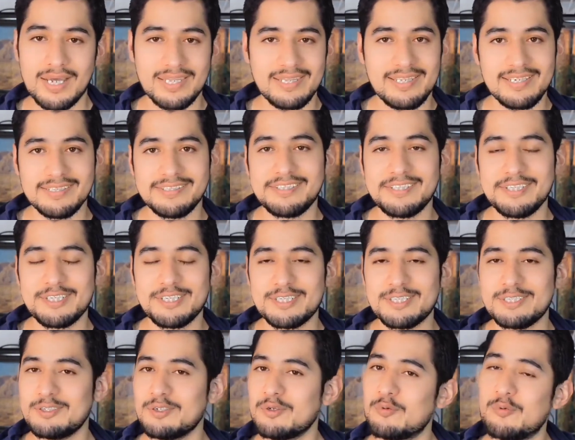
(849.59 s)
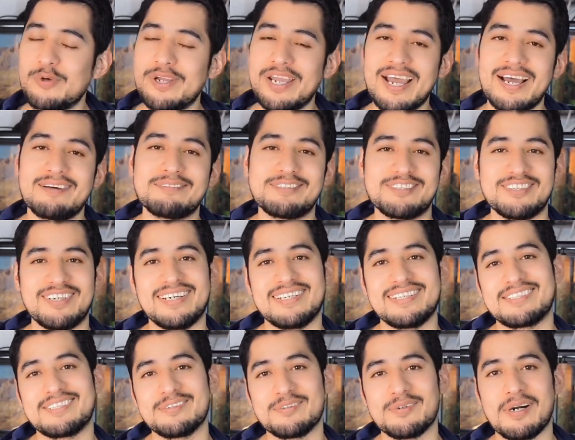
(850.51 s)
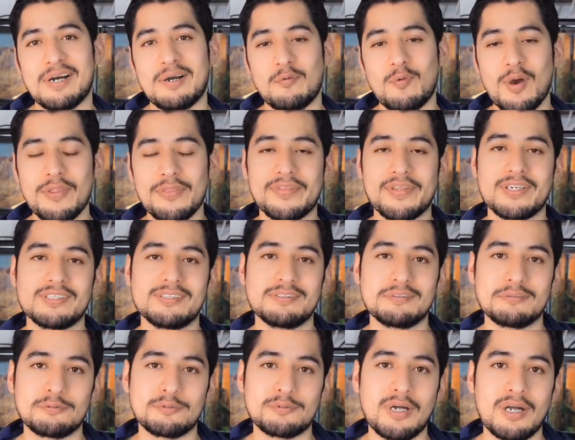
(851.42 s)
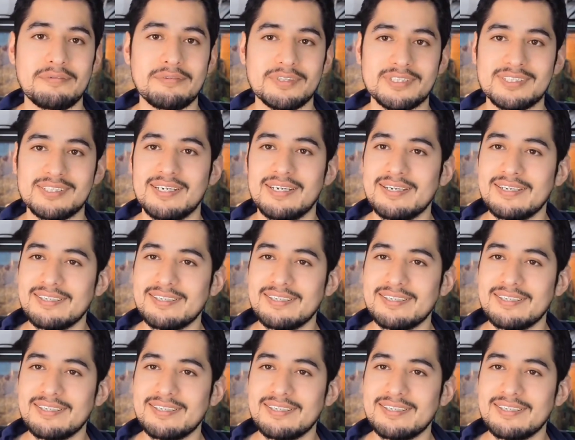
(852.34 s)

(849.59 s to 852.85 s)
This year we have to get to 1,000 subscribers.